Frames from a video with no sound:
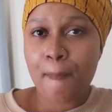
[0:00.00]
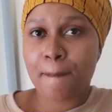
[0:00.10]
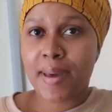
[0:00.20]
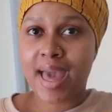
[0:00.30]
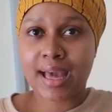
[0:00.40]

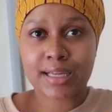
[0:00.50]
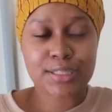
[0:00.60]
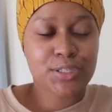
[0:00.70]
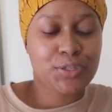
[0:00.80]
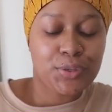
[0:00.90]

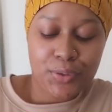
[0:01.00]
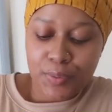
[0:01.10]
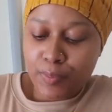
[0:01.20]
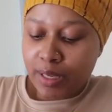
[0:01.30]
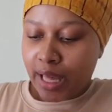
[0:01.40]
back
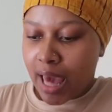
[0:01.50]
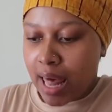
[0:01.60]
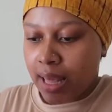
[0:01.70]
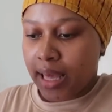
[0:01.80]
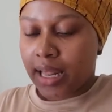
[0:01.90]
to
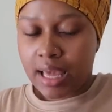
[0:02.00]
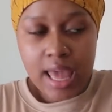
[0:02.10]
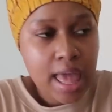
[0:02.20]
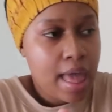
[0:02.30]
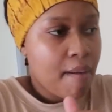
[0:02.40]

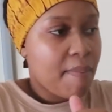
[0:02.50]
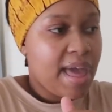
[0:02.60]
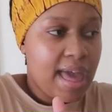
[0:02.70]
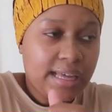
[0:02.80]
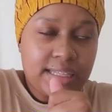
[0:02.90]
reality,
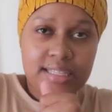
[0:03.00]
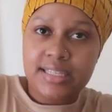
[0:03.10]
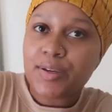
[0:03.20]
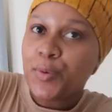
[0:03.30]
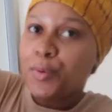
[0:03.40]
back
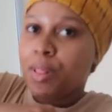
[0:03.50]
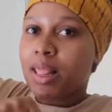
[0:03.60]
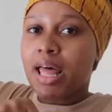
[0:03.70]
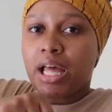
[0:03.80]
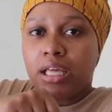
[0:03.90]
to
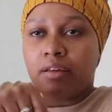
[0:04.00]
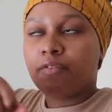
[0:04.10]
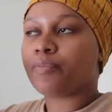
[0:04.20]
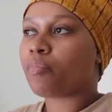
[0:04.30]
life.